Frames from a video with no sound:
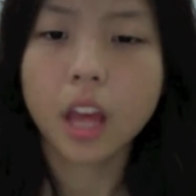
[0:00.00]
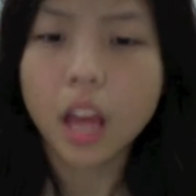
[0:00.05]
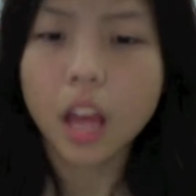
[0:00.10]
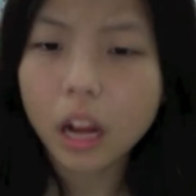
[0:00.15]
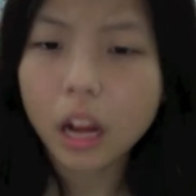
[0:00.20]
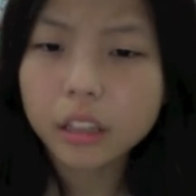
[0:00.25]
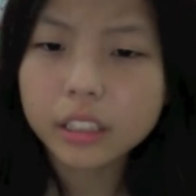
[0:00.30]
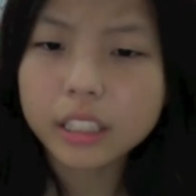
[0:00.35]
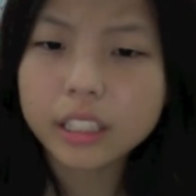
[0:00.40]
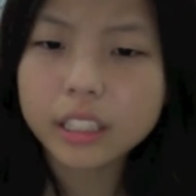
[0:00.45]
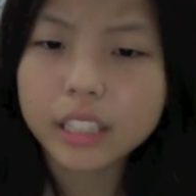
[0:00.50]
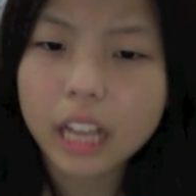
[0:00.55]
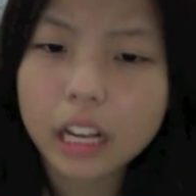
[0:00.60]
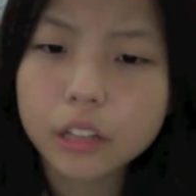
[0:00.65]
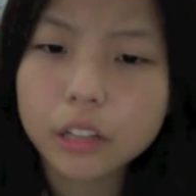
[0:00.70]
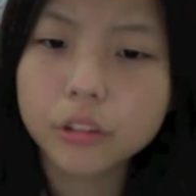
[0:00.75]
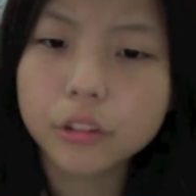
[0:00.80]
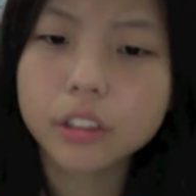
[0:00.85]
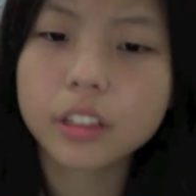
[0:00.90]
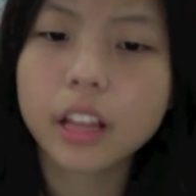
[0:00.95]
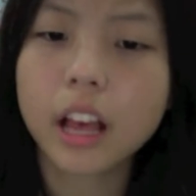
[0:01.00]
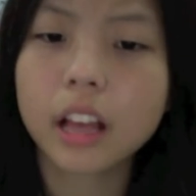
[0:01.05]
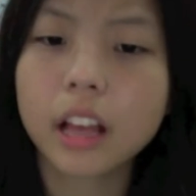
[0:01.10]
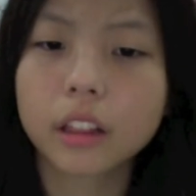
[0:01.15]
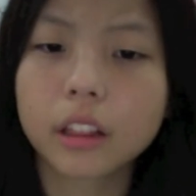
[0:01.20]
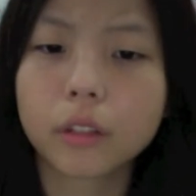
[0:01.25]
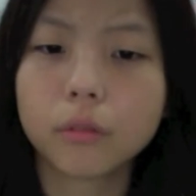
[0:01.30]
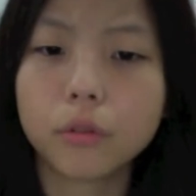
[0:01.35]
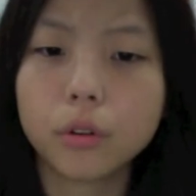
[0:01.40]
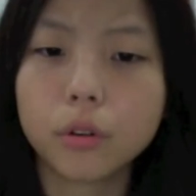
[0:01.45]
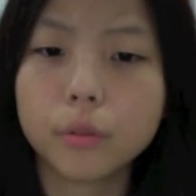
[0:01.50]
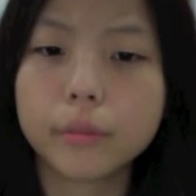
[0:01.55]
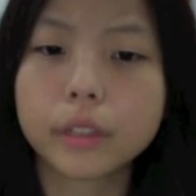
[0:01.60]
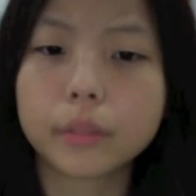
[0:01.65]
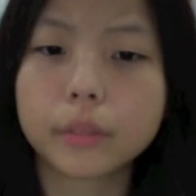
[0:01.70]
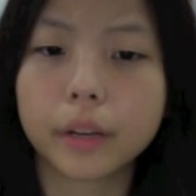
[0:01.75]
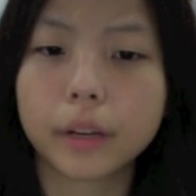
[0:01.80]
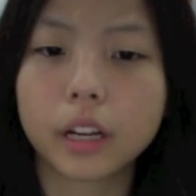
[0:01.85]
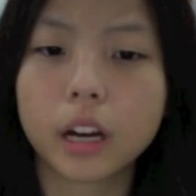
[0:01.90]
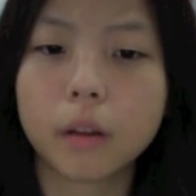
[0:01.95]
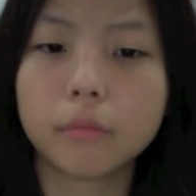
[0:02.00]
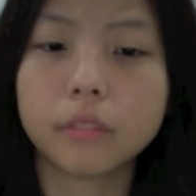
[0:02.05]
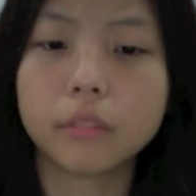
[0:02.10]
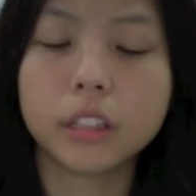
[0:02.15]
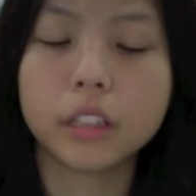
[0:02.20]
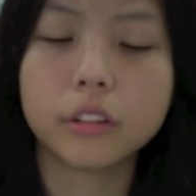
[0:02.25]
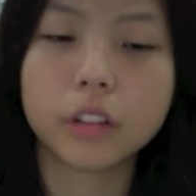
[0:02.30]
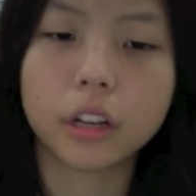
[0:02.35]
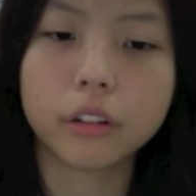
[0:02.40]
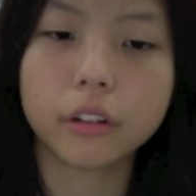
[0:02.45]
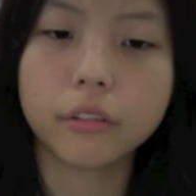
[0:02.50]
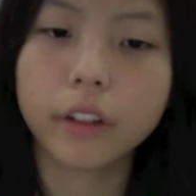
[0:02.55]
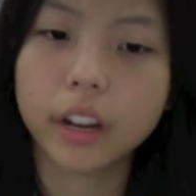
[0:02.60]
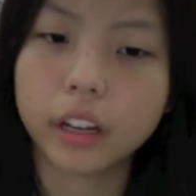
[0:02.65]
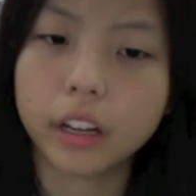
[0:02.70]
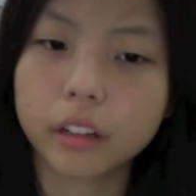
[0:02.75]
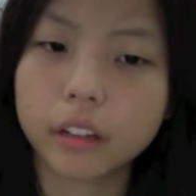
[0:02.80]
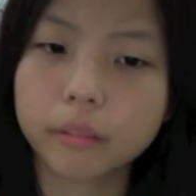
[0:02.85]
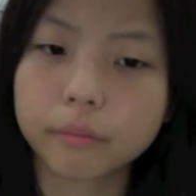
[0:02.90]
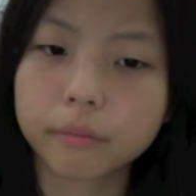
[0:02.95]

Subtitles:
How disastrous had the rumors become degenerated?